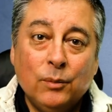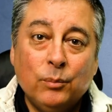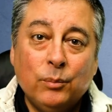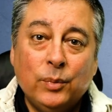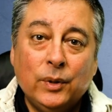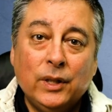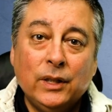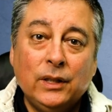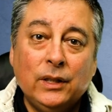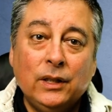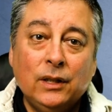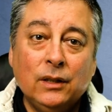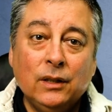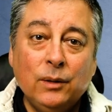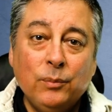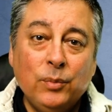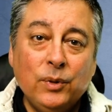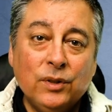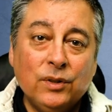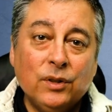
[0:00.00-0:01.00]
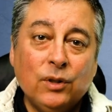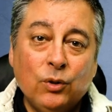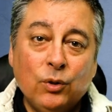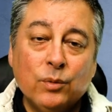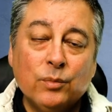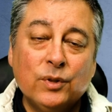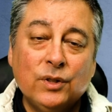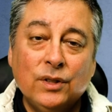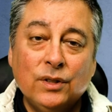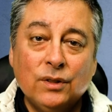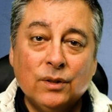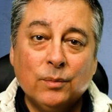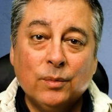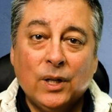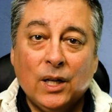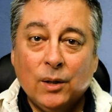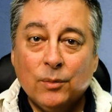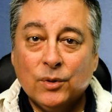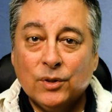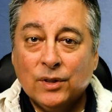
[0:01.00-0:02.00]
But the Olympus and O M system
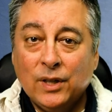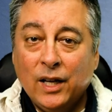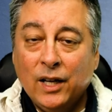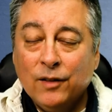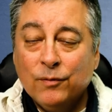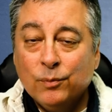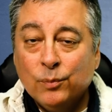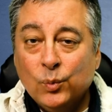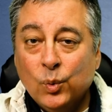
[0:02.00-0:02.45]
cameras have